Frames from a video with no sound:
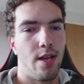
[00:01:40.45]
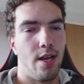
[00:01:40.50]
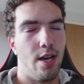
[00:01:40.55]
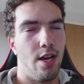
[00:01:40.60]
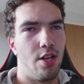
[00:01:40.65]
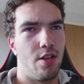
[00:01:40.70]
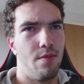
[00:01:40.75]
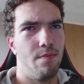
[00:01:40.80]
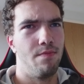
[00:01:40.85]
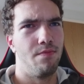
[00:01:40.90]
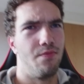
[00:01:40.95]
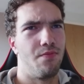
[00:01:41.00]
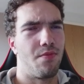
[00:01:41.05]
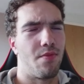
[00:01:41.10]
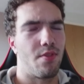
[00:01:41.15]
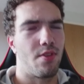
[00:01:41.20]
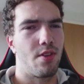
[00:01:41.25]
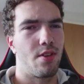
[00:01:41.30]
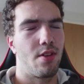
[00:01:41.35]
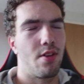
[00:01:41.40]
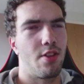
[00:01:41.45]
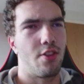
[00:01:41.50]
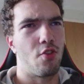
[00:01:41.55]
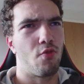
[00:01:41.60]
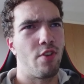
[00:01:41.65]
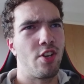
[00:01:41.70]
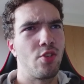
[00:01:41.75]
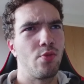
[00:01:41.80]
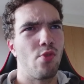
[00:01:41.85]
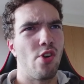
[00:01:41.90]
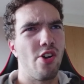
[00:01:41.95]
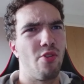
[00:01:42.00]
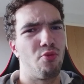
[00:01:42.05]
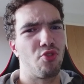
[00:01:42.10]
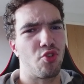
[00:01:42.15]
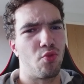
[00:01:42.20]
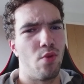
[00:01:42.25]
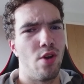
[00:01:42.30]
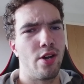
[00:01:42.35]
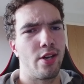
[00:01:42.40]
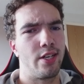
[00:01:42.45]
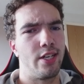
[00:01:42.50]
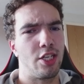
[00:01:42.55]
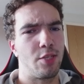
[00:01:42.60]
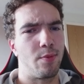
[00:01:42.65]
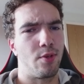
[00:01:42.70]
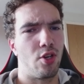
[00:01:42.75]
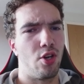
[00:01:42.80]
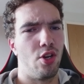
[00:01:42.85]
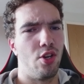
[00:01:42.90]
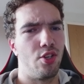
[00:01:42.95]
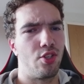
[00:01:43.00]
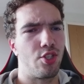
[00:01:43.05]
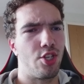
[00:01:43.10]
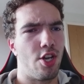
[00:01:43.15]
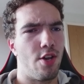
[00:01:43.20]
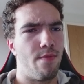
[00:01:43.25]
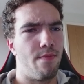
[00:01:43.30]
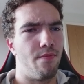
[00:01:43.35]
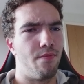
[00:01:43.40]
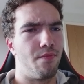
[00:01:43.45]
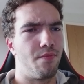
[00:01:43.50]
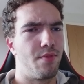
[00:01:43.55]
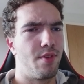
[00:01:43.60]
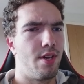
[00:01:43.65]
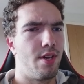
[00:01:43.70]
The reason why it wasn't working, that's because the